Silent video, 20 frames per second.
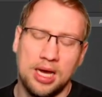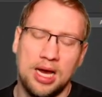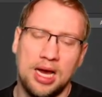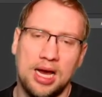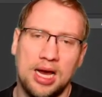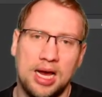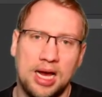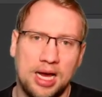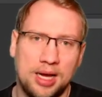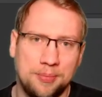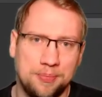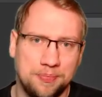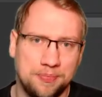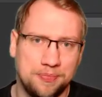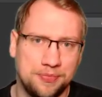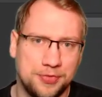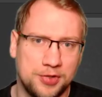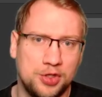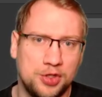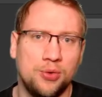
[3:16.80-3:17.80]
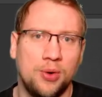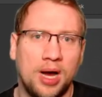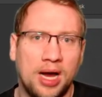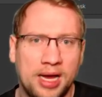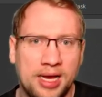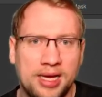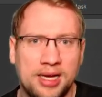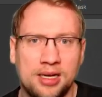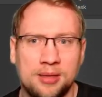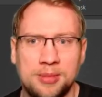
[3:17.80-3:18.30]

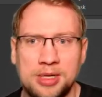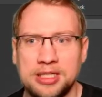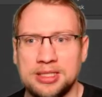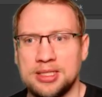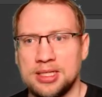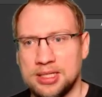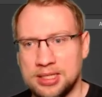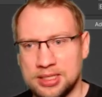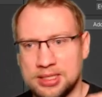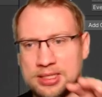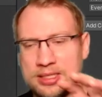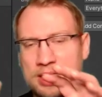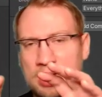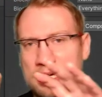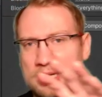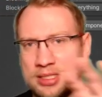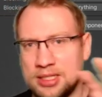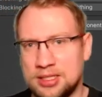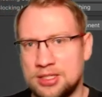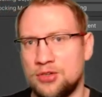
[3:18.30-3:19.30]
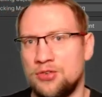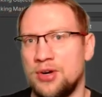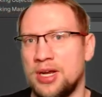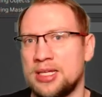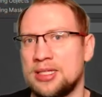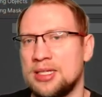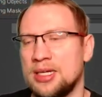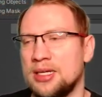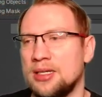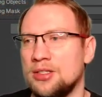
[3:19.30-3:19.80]
UI elements, it is nice. It's a
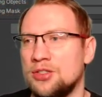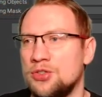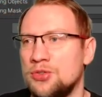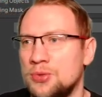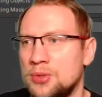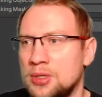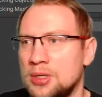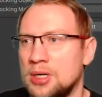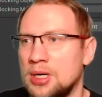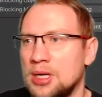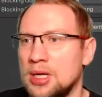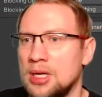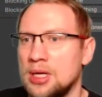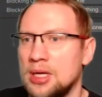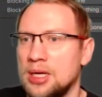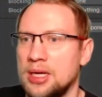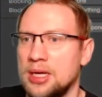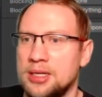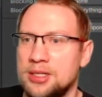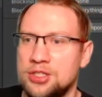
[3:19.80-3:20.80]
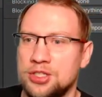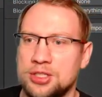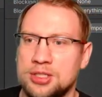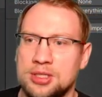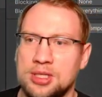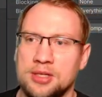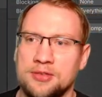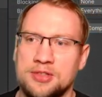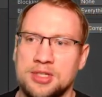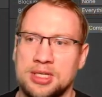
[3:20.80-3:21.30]
rectangle tool. It just
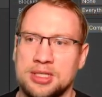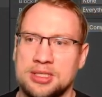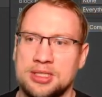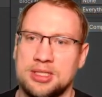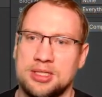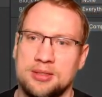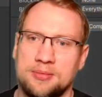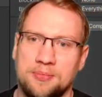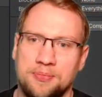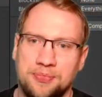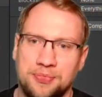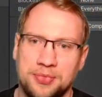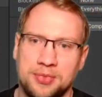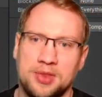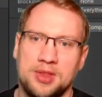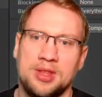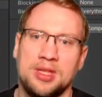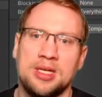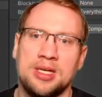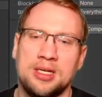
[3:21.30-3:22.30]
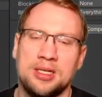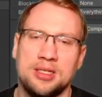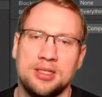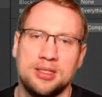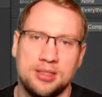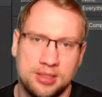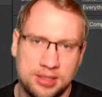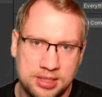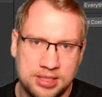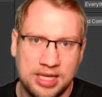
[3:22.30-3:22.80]
gives us the
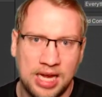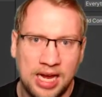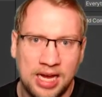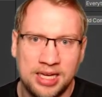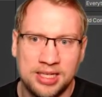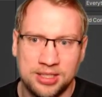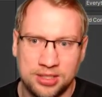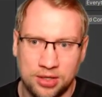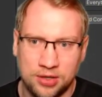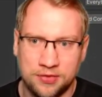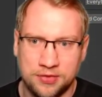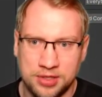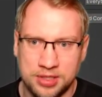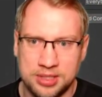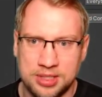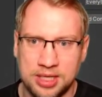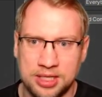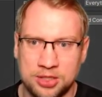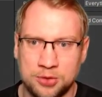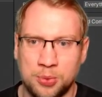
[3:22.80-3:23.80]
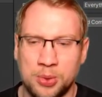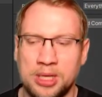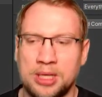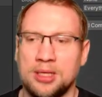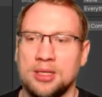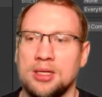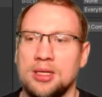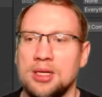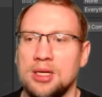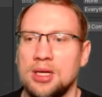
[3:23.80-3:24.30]
size of this as
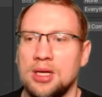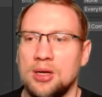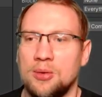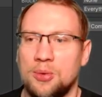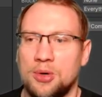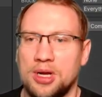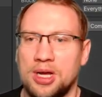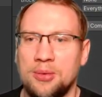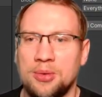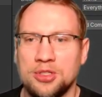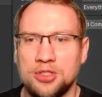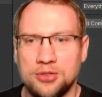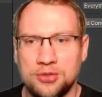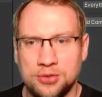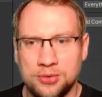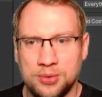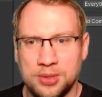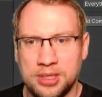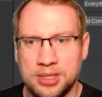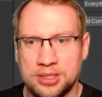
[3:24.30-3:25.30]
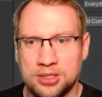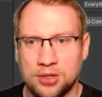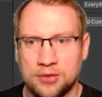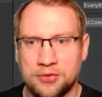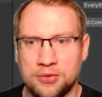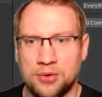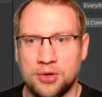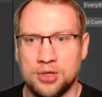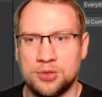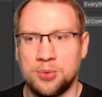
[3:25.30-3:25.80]
well. What I want to do is, of
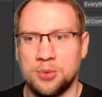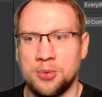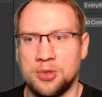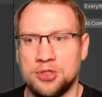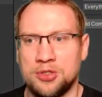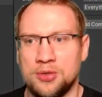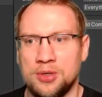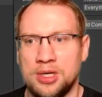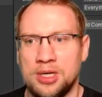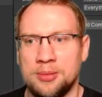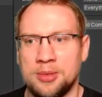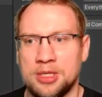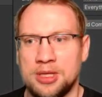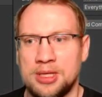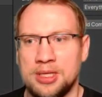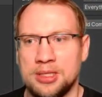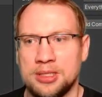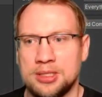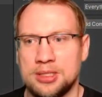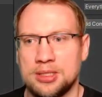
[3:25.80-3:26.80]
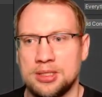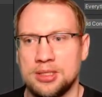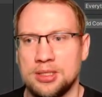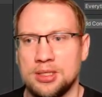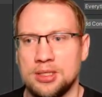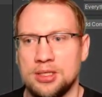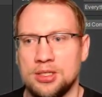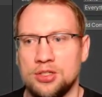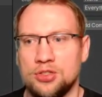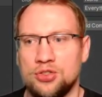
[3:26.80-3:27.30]
course, we want to limit this
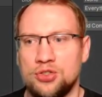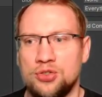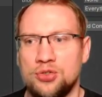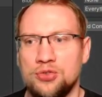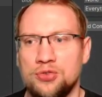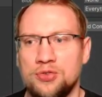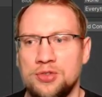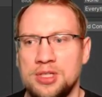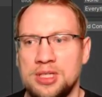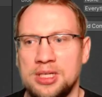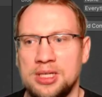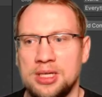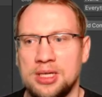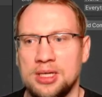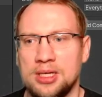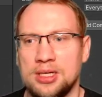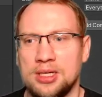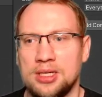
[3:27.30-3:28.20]
to the